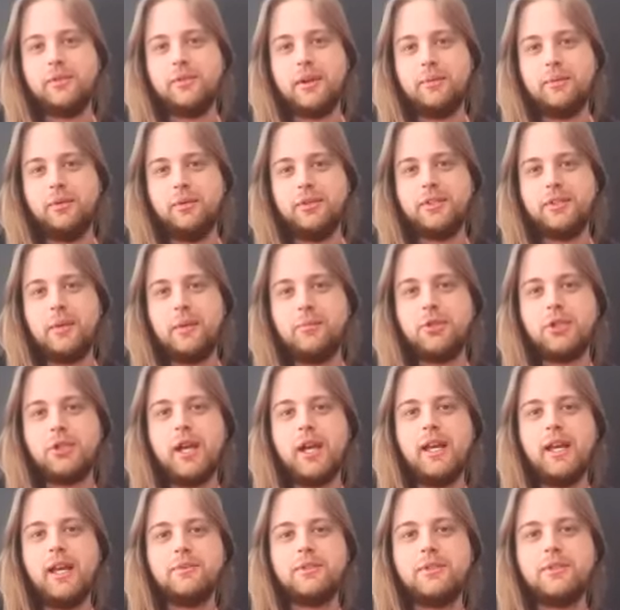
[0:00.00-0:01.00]
on the fretboard, the same
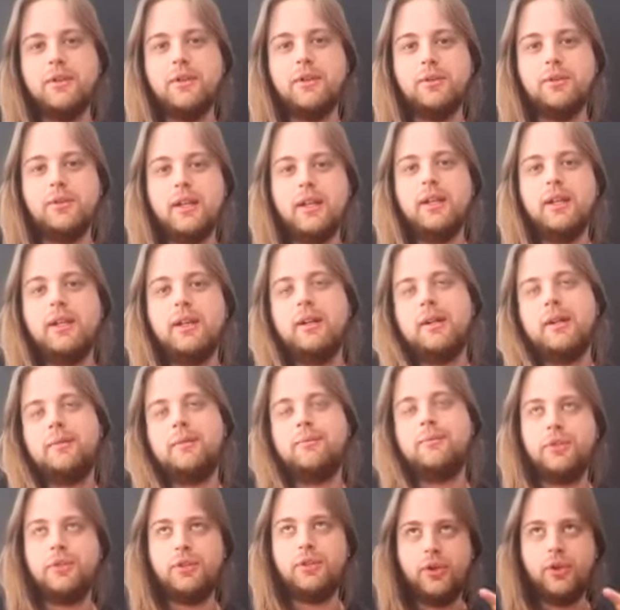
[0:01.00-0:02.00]
shape. So
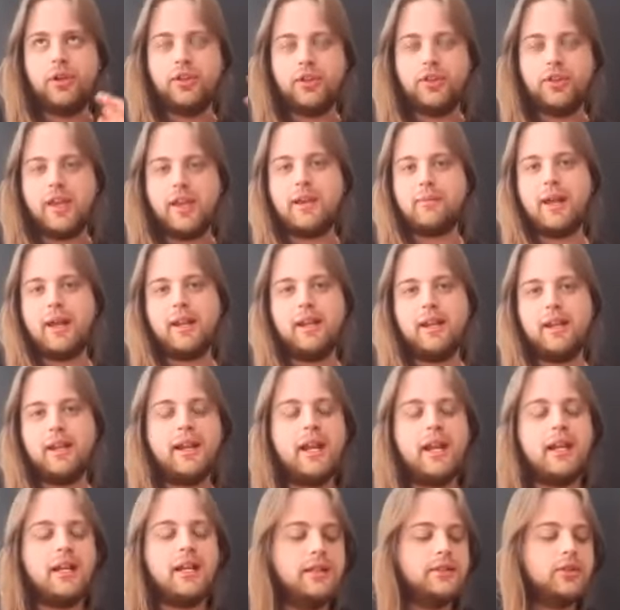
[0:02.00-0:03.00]
you could think about it in
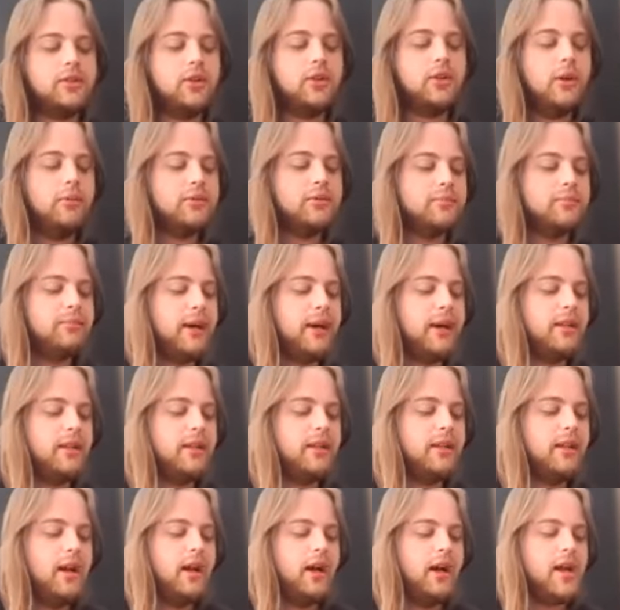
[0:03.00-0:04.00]
any of these terms, but
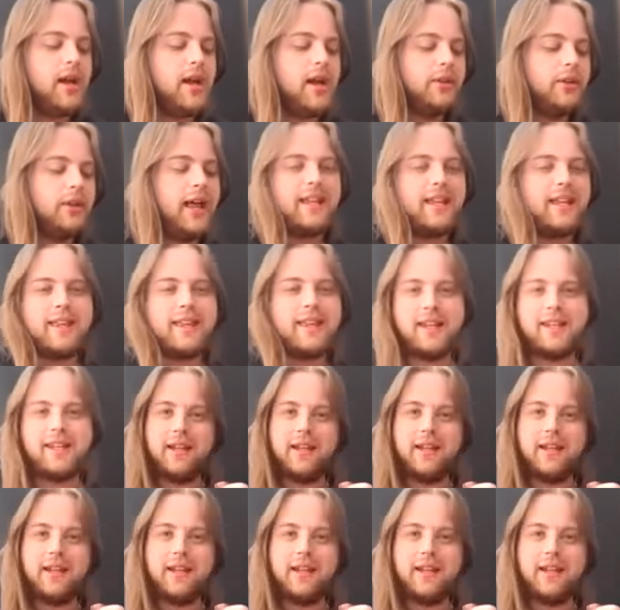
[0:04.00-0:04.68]
I don't like that